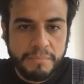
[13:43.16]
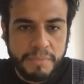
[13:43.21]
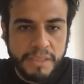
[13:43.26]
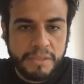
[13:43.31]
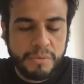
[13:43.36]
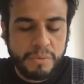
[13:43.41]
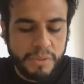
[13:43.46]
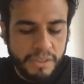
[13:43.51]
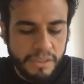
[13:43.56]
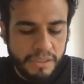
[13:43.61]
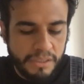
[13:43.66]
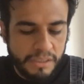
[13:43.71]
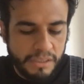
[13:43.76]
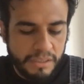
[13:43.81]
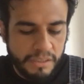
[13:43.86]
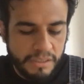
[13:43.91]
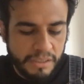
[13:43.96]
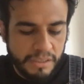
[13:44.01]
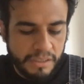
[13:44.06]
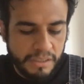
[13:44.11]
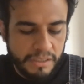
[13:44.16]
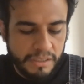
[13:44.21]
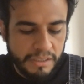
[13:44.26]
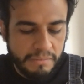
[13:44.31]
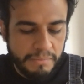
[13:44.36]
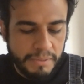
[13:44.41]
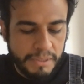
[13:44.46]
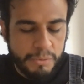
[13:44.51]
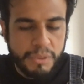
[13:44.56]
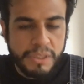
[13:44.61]
Between
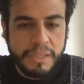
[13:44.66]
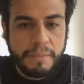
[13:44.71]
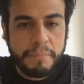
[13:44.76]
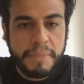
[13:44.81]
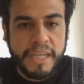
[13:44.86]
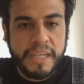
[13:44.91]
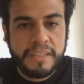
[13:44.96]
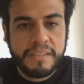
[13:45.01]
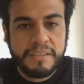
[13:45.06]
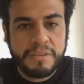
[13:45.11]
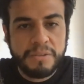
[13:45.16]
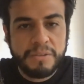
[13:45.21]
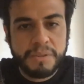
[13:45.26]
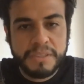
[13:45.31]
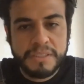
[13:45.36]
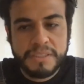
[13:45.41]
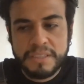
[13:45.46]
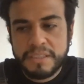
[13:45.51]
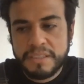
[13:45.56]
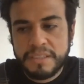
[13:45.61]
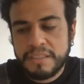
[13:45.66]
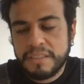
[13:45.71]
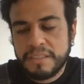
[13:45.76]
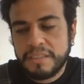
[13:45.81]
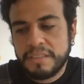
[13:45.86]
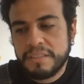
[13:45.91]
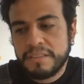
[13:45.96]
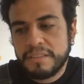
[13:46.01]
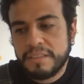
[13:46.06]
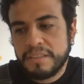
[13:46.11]
Damian, who is
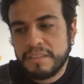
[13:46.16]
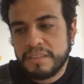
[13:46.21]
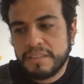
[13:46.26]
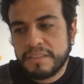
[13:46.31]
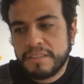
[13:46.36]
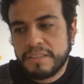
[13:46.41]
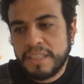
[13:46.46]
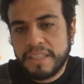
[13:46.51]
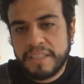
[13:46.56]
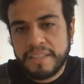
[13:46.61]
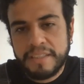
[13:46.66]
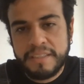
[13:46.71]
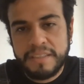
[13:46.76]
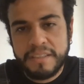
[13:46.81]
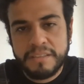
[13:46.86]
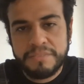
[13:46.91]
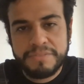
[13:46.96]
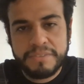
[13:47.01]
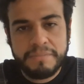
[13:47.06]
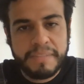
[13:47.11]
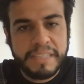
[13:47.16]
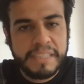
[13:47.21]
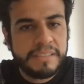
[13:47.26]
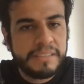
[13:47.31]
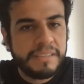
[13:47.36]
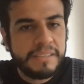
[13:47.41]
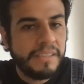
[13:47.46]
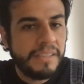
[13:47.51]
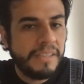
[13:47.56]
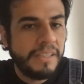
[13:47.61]
the singer of the band,
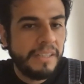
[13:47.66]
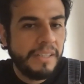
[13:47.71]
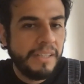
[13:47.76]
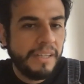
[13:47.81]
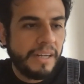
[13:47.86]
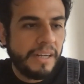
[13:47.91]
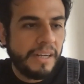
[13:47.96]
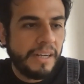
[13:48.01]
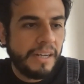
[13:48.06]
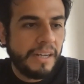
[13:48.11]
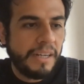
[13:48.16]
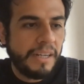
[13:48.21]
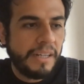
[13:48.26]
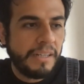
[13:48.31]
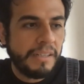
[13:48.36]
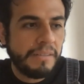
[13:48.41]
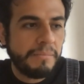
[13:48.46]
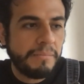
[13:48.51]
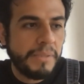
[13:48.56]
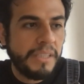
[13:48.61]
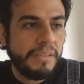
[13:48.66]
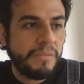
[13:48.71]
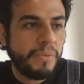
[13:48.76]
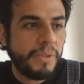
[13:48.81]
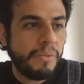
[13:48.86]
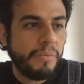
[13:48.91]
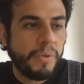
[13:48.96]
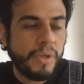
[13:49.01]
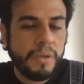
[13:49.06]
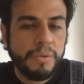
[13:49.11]
and me,
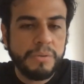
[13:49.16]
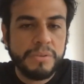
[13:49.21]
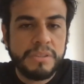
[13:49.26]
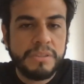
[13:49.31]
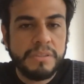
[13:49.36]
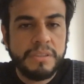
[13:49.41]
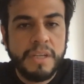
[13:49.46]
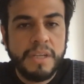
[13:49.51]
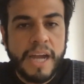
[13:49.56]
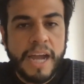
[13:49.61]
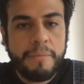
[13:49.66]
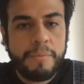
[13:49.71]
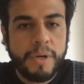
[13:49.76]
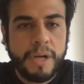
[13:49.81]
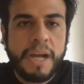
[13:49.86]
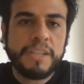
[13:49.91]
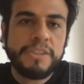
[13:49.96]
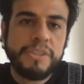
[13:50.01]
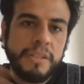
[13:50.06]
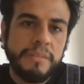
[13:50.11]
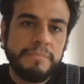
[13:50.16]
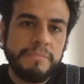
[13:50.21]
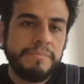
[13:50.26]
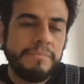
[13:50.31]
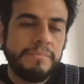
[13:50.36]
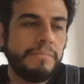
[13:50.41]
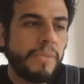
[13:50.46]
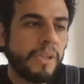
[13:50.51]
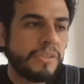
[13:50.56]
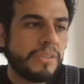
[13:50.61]
actually
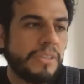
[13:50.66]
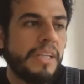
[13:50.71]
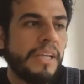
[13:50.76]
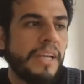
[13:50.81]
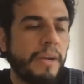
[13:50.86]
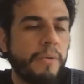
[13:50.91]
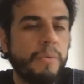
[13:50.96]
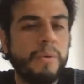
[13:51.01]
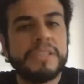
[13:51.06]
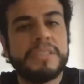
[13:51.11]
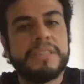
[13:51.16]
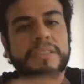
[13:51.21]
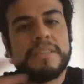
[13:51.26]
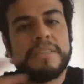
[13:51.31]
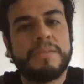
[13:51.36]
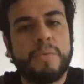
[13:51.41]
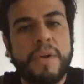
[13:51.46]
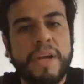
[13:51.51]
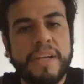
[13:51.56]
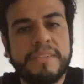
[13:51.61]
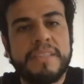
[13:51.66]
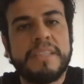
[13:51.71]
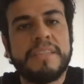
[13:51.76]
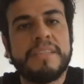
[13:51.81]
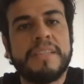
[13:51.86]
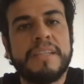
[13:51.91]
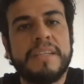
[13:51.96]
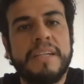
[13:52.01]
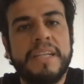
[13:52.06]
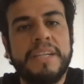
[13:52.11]
mostly I was writing
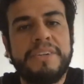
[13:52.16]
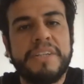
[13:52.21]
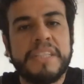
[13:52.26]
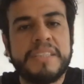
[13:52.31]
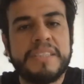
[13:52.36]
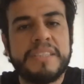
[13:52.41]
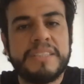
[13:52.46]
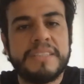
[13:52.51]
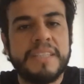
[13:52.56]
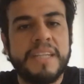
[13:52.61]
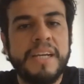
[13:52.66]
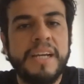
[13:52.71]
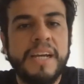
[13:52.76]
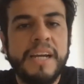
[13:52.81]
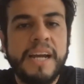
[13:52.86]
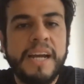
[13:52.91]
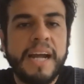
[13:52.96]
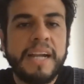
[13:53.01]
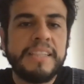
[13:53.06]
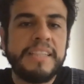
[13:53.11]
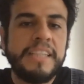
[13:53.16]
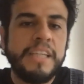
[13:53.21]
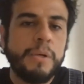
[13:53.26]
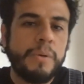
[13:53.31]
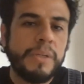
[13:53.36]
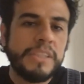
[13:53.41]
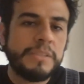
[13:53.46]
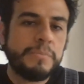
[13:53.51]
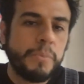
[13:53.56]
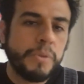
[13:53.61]
the lyrics and he
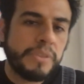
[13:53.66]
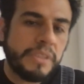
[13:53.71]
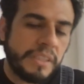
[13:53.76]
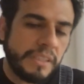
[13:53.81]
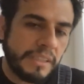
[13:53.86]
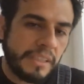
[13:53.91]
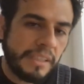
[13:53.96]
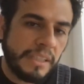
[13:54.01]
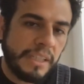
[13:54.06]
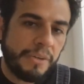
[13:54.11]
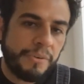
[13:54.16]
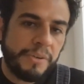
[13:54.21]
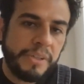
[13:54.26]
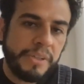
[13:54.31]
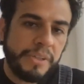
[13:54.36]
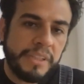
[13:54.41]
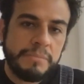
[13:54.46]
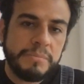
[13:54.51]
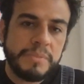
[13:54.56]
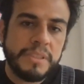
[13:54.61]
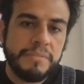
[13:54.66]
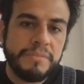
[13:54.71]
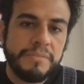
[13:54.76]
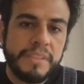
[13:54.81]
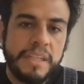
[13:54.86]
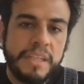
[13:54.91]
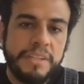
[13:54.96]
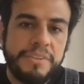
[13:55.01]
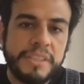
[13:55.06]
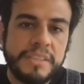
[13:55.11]
was putting the rhythms on
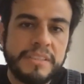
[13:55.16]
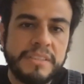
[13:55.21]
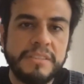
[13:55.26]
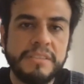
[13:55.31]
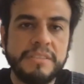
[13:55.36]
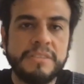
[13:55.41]
the lyrics.